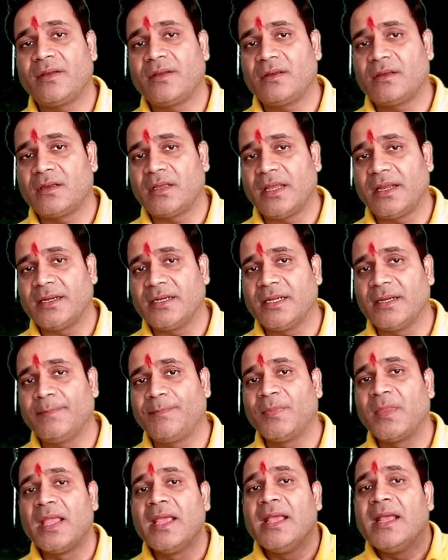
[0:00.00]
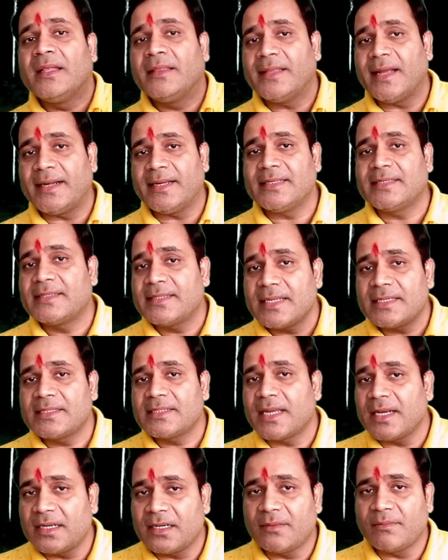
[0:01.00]
kingdom, that is six
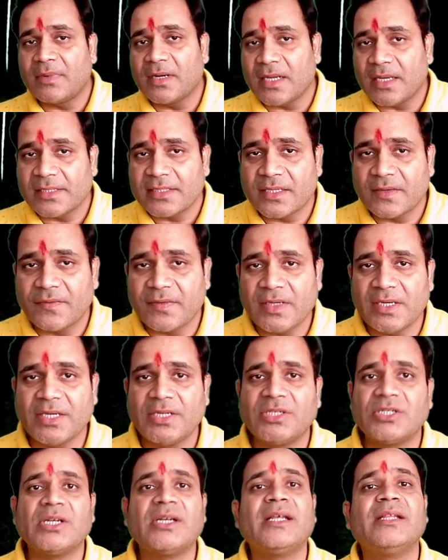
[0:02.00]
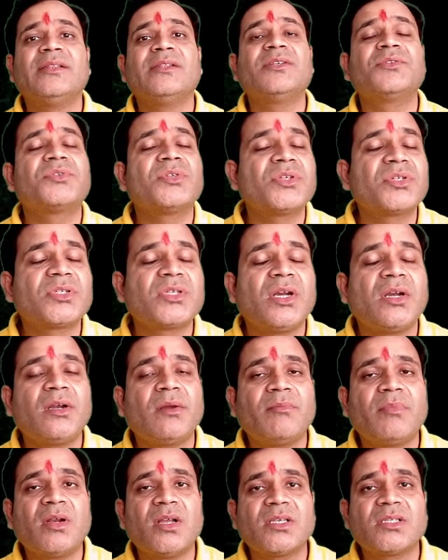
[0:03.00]
kingdom classification, and this six
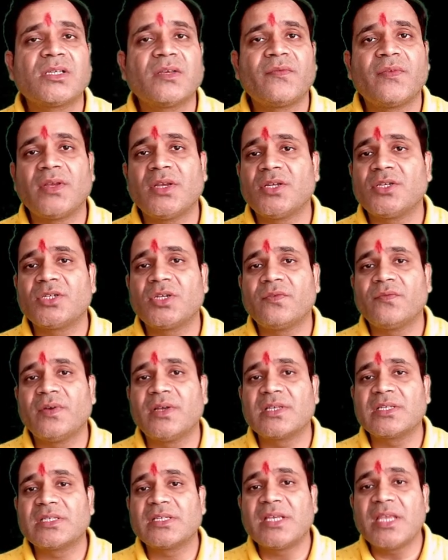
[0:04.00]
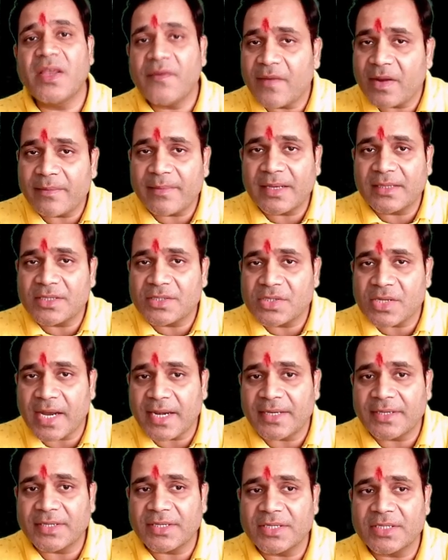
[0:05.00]
kingdom classification was given by the
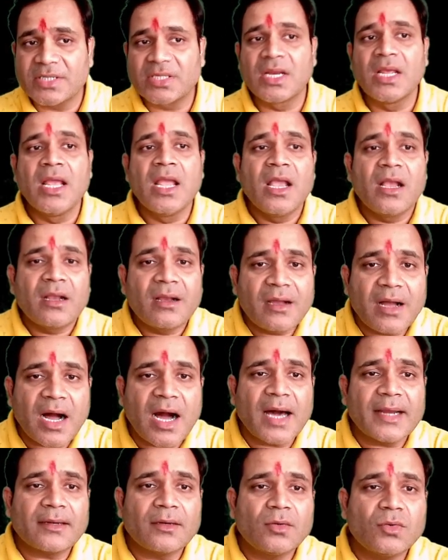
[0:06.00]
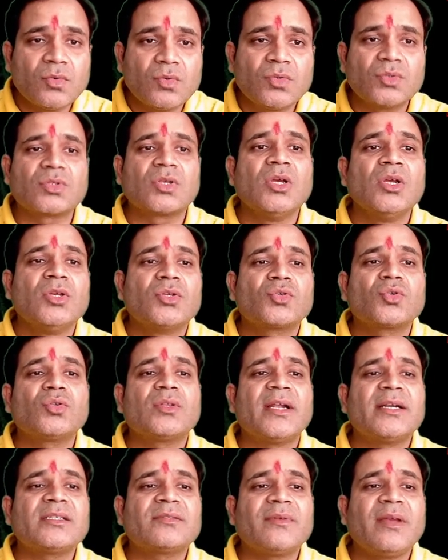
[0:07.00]
scientist Carl Woese. So
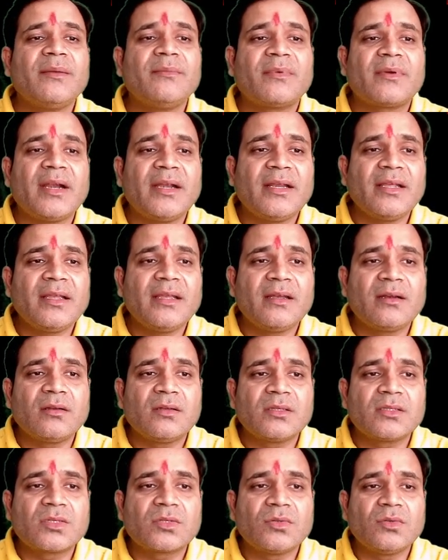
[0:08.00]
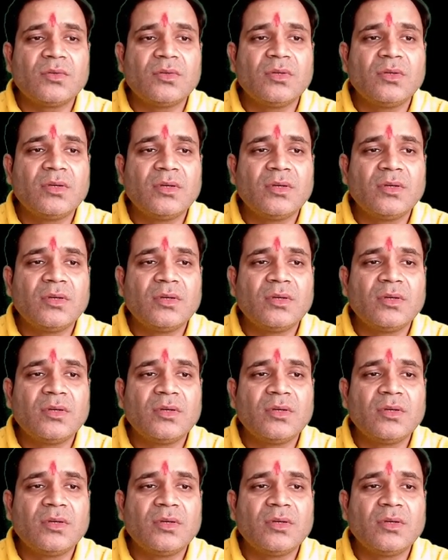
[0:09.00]
that's why I'm writing here also.